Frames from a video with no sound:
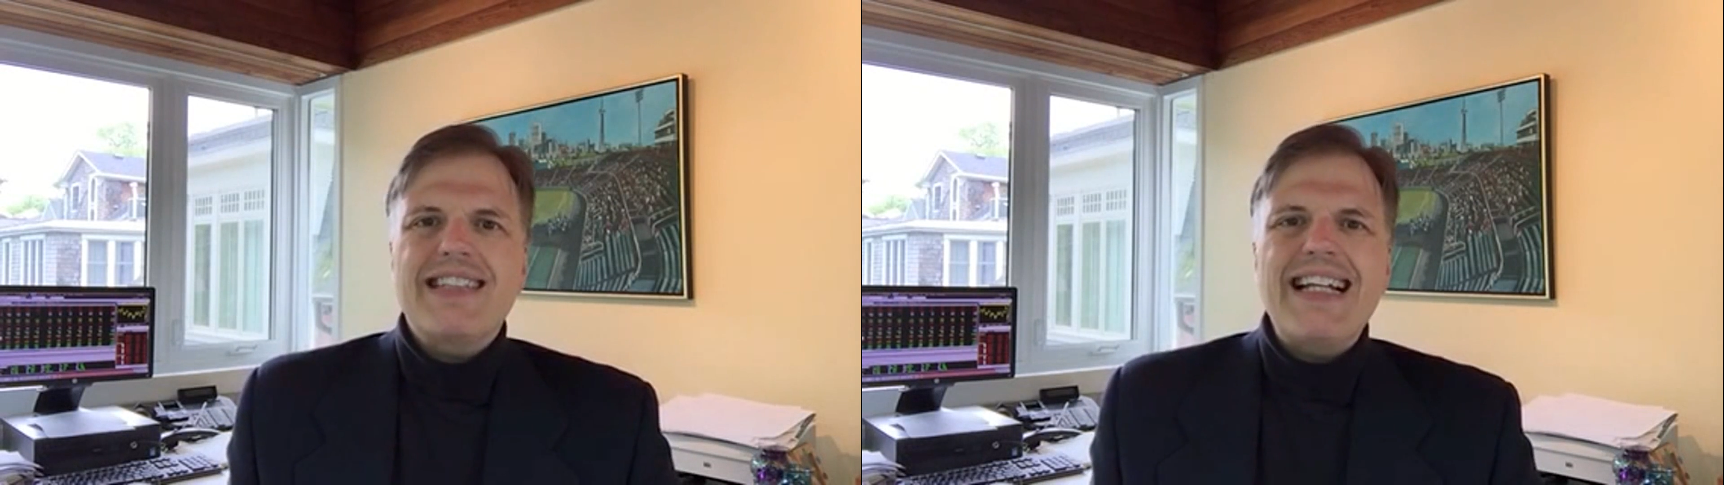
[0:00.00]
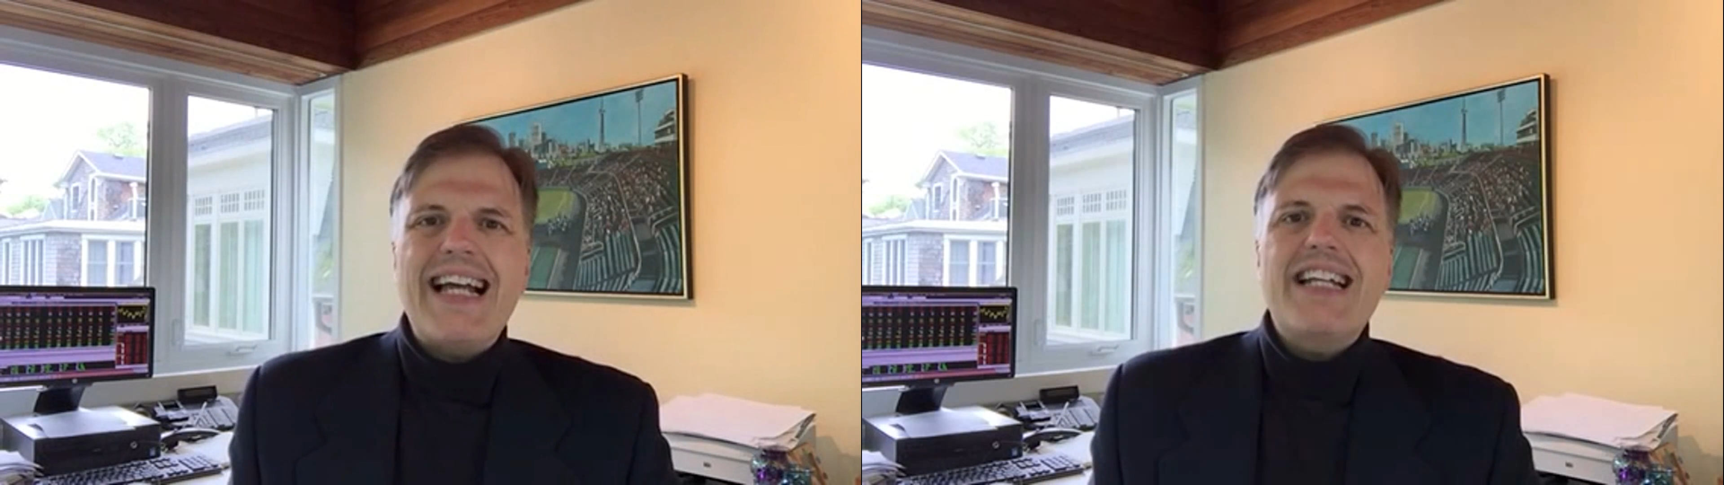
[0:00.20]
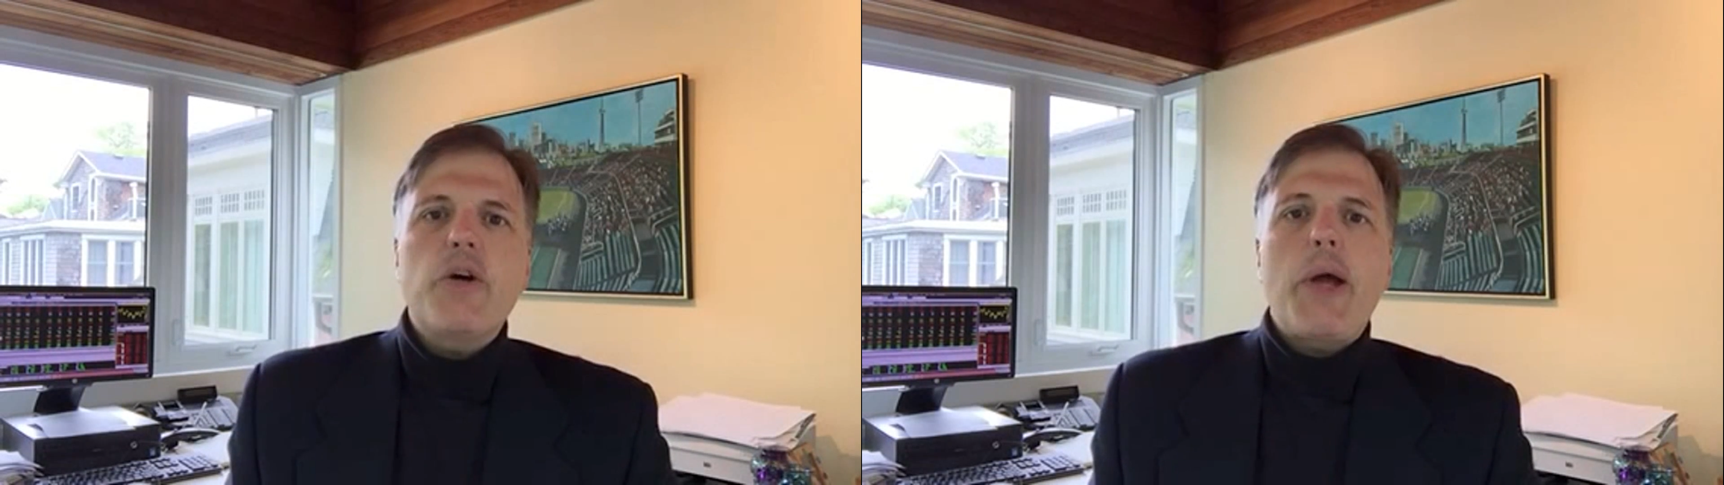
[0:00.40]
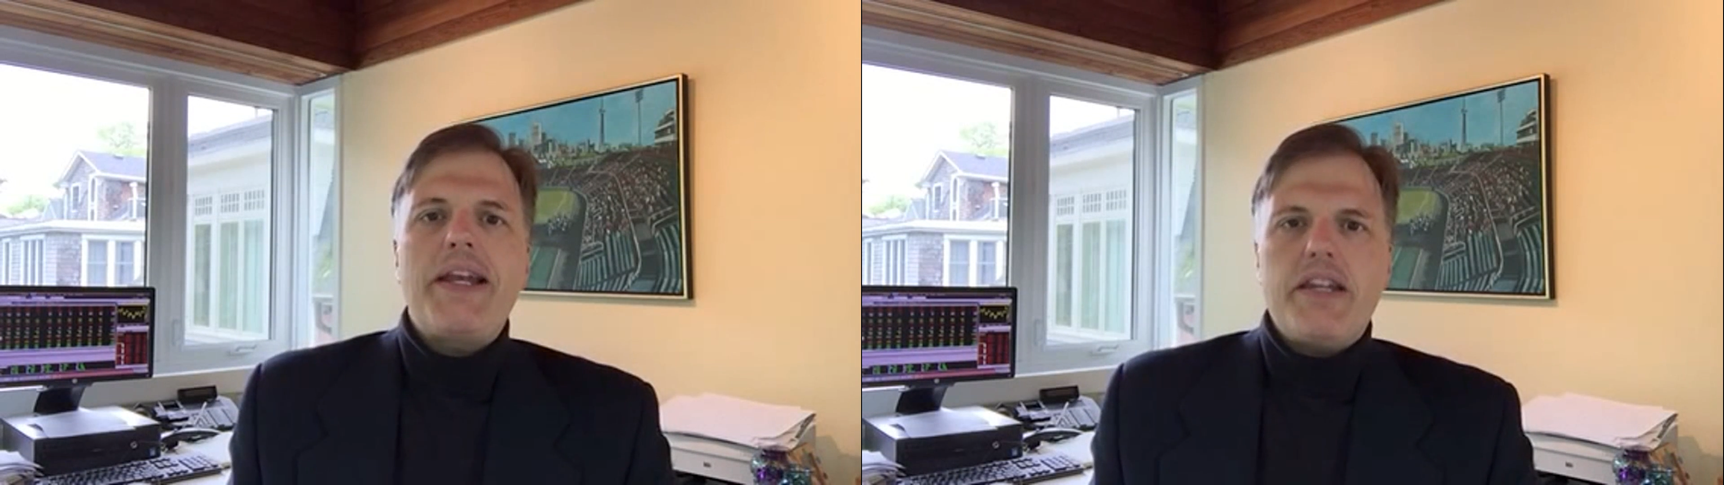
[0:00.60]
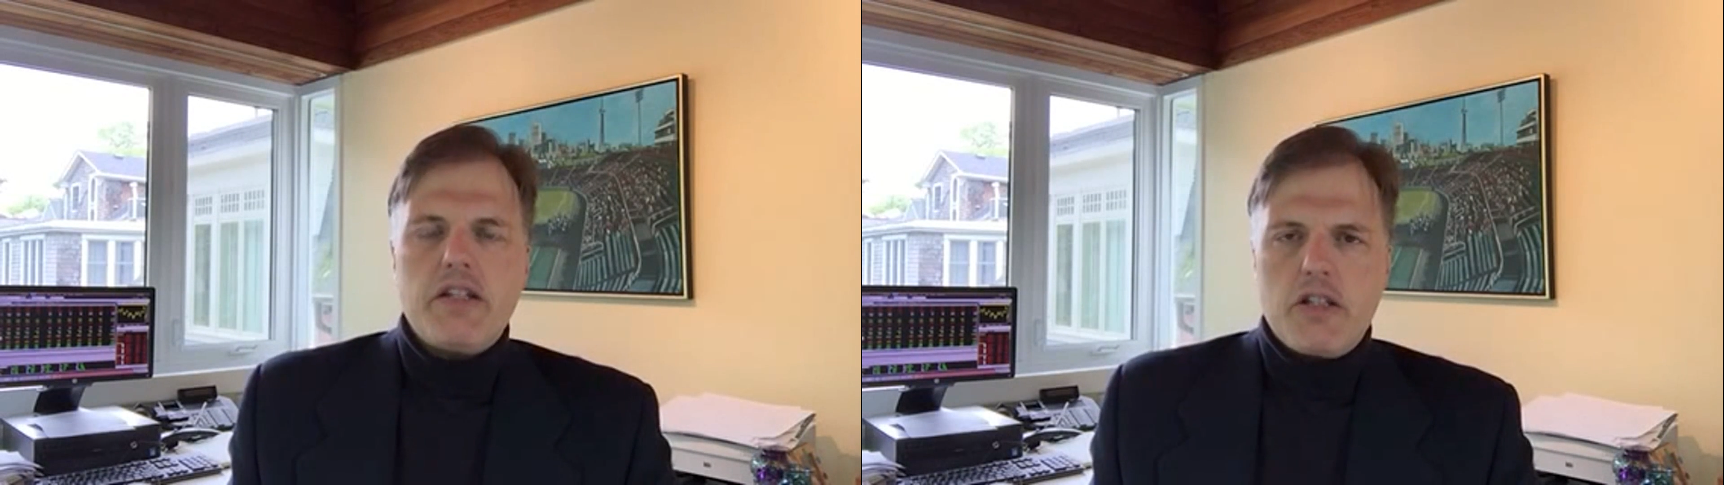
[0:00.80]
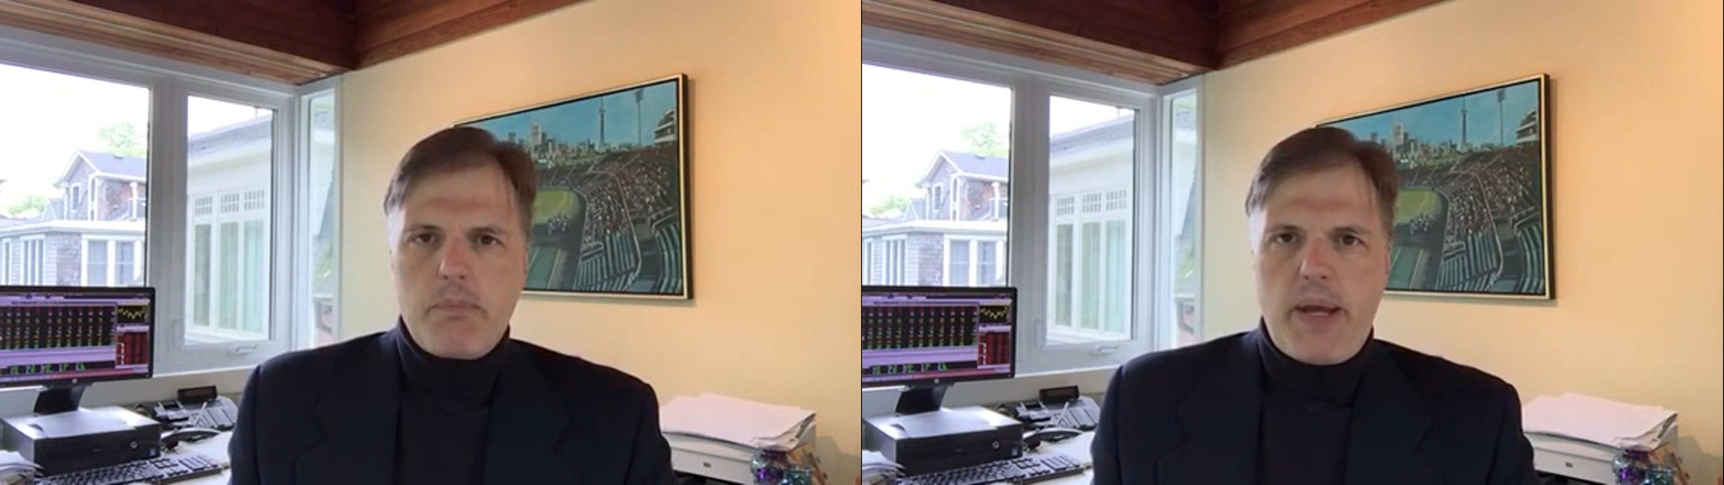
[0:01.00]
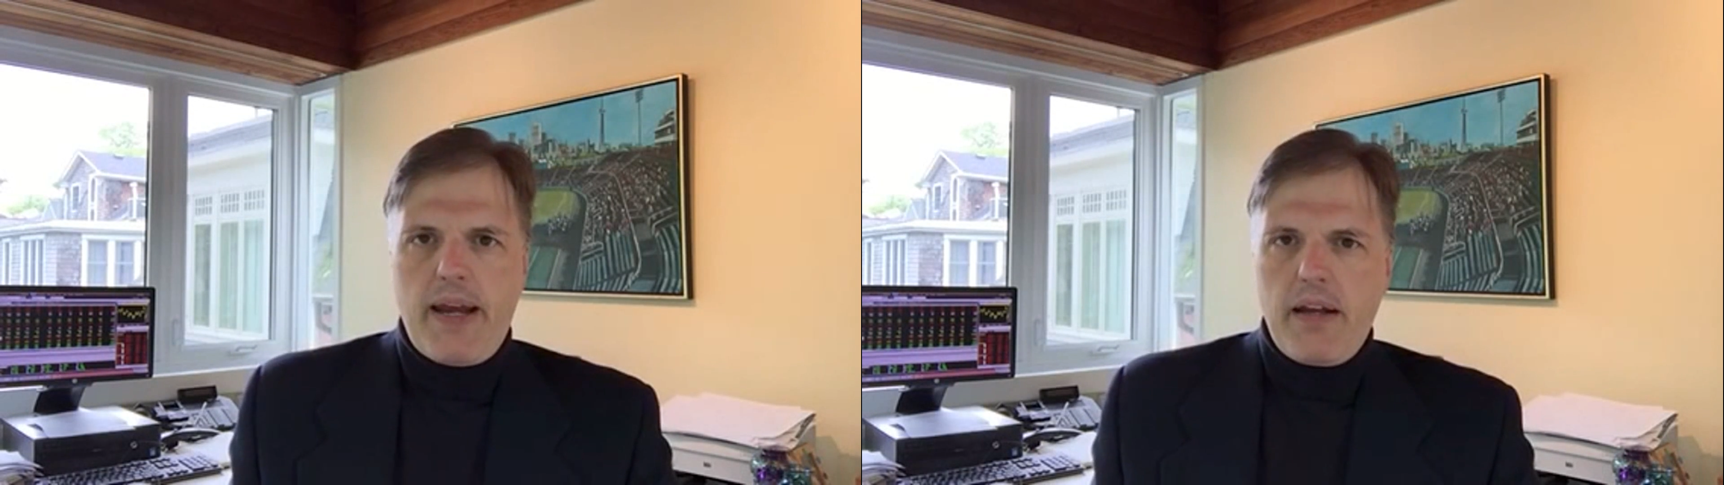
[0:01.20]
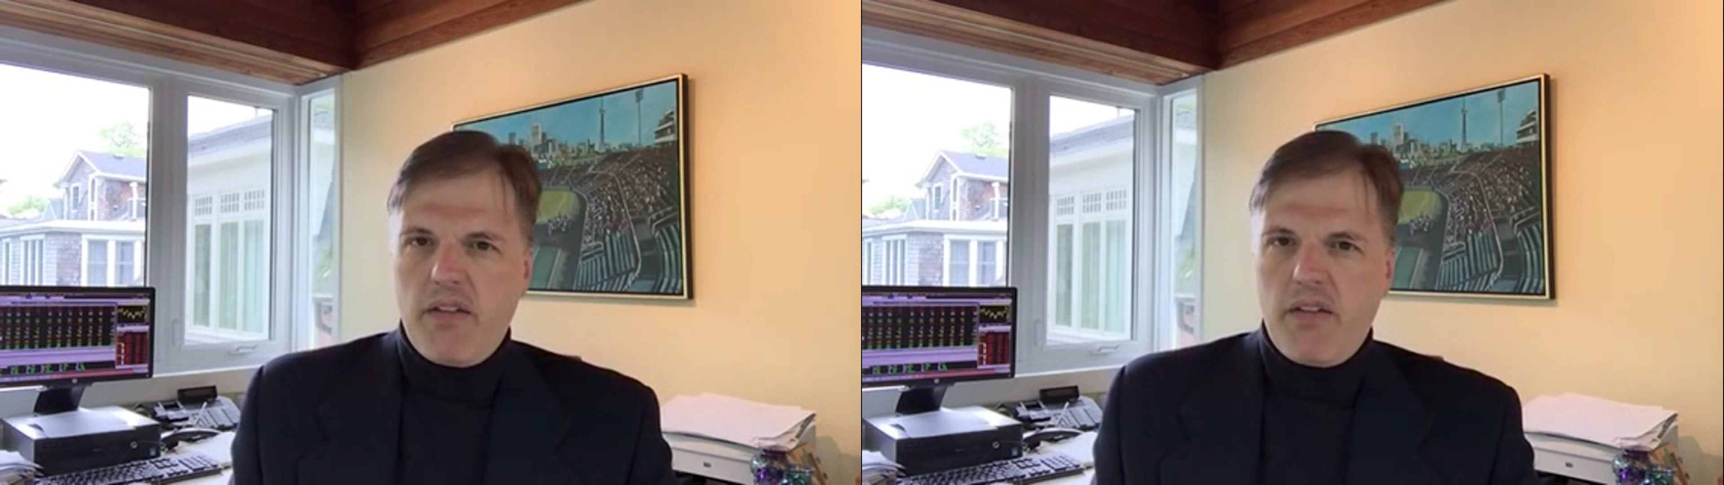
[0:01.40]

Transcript: they like to anticipate.